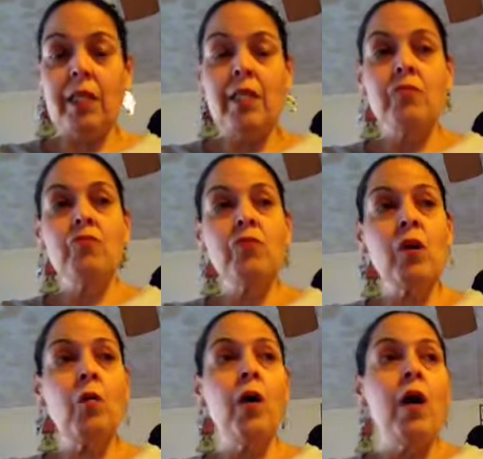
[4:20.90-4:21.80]

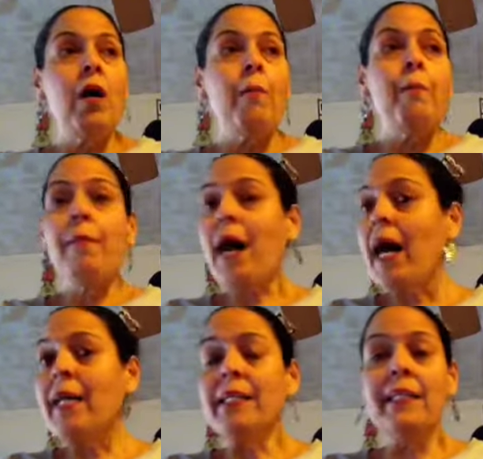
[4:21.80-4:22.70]
So
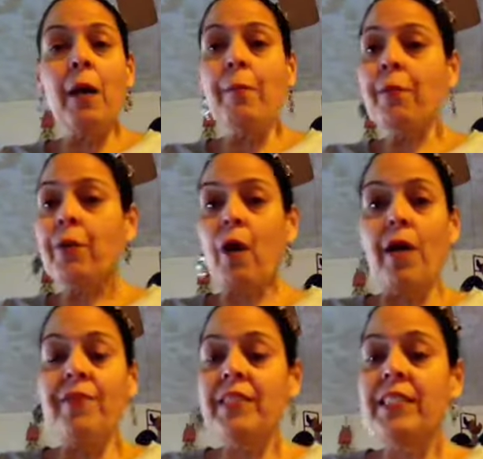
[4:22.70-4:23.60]
my number
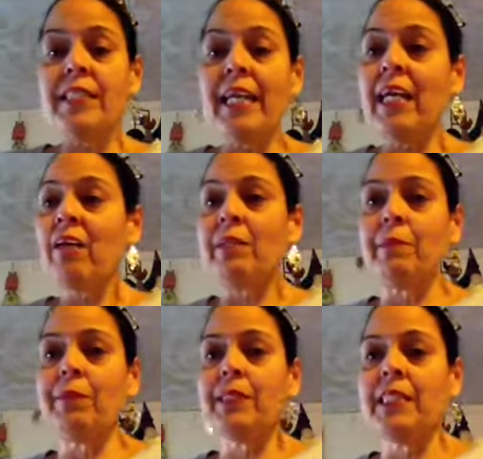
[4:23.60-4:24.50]
on the scale, let me
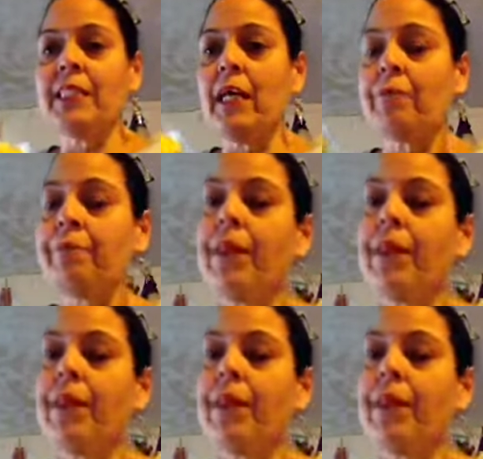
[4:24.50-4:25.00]
put these down.